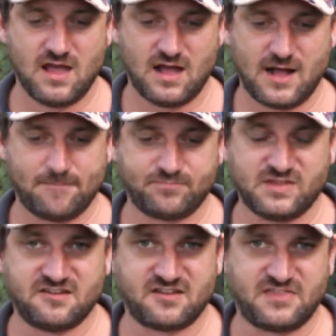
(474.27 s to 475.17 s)
Um,
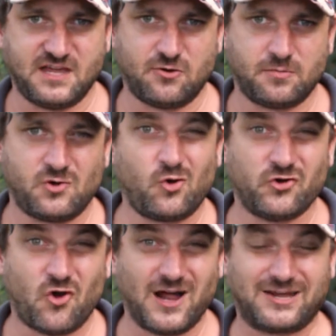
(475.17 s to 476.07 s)
there's a theorem called
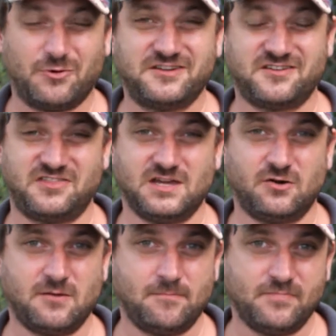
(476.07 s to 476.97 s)
Nyquist
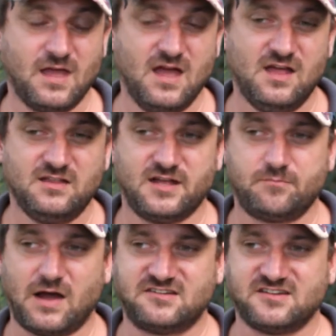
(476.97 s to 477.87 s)
theorem that
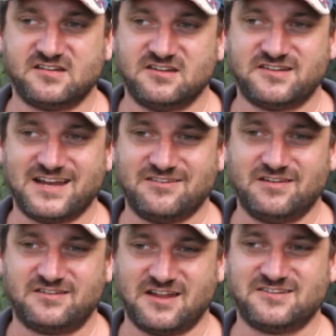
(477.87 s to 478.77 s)
basically said
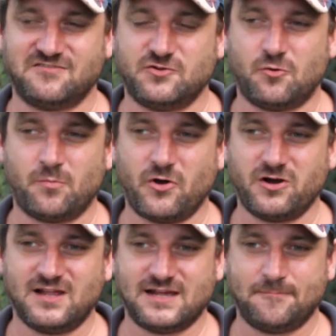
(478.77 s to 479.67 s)
if, says if you're
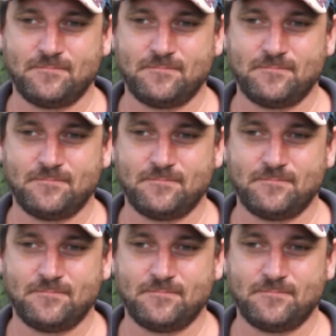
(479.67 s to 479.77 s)
modelling